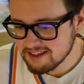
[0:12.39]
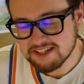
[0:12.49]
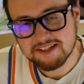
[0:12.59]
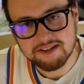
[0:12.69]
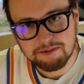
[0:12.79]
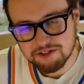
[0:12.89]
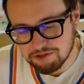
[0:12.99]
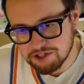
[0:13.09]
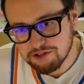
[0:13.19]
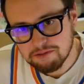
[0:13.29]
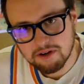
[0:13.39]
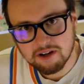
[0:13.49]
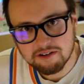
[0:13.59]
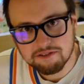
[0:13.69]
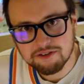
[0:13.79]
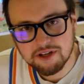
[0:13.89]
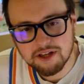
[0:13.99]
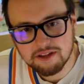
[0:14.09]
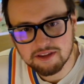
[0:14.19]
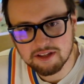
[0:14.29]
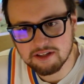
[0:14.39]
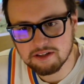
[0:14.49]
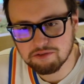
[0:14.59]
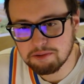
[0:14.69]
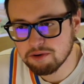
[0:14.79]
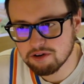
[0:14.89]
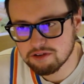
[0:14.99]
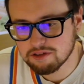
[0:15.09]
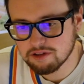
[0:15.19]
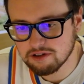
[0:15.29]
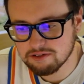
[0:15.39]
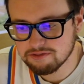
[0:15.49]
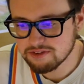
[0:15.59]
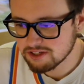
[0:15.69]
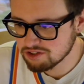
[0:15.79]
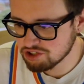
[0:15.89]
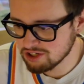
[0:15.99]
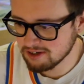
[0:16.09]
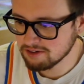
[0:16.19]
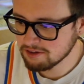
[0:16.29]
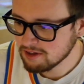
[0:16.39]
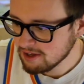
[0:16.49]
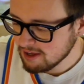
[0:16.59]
This is episode 2 of the rebirth of this channel,